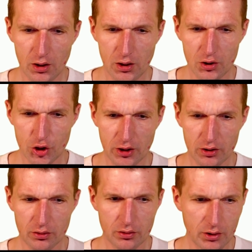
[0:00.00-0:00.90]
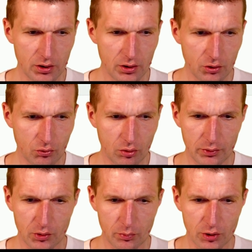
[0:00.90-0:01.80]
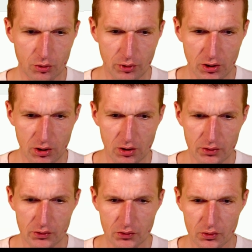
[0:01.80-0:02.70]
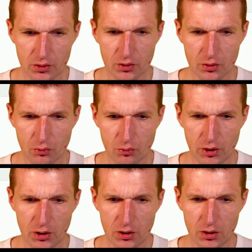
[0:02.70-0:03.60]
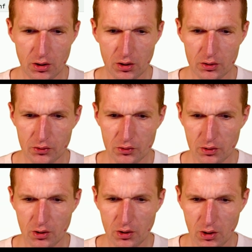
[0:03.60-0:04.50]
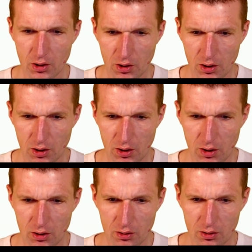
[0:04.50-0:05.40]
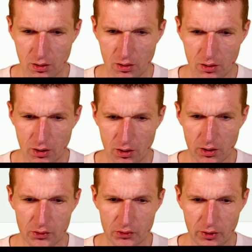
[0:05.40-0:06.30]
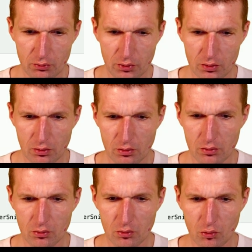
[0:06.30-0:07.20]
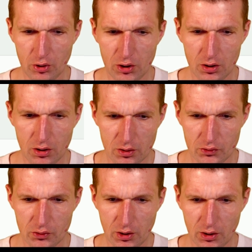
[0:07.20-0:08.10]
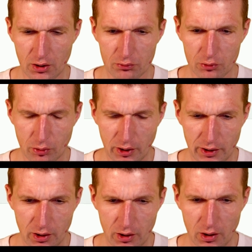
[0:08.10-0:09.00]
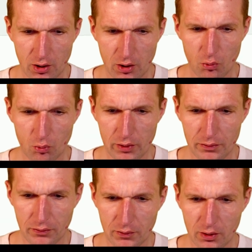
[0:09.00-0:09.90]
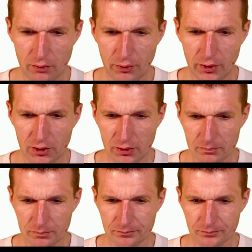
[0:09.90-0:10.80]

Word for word: Inject, and this is going to be greetings, greetings. And uh, here I can say return greetings and now try with uh, friendly.